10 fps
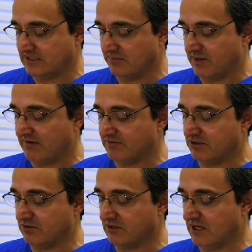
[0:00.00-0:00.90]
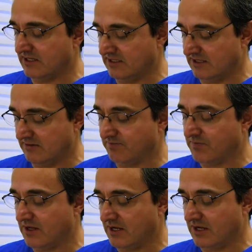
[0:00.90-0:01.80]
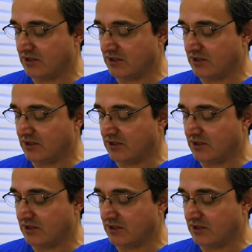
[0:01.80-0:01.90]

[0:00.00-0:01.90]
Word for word: might have a little line there. Mm-hmm.